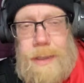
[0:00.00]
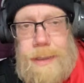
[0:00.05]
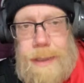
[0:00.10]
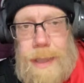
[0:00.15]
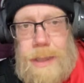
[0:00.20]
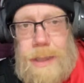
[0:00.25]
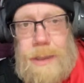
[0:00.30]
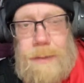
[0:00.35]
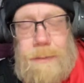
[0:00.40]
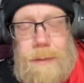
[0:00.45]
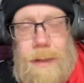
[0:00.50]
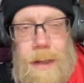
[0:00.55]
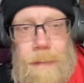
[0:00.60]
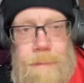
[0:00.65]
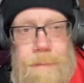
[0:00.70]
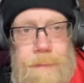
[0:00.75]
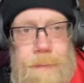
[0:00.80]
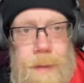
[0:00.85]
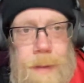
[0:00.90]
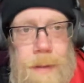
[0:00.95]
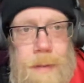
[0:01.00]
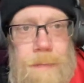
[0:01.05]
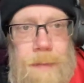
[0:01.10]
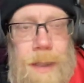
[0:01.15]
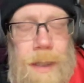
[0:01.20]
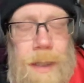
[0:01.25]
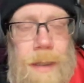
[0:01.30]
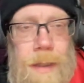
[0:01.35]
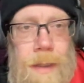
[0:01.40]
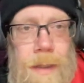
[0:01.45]
it is actually, Rob. Could
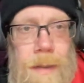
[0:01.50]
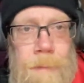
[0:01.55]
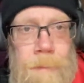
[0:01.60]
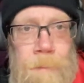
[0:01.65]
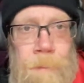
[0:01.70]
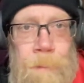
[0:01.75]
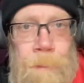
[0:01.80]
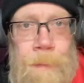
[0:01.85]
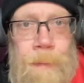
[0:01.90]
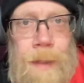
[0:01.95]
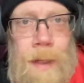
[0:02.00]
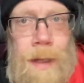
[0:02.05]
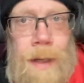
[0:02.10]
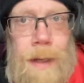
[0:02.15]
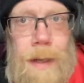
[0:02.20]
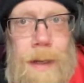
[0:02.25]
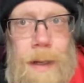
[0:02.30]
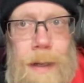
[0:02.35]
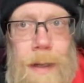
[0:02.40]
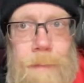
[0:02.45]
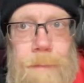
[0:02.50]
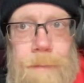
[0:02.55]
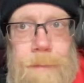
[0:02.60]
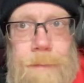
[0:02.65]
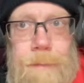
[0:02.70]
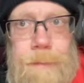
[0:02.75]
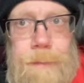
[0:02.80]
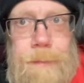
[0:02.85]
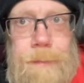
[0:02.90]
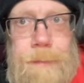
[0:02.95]
be. Um,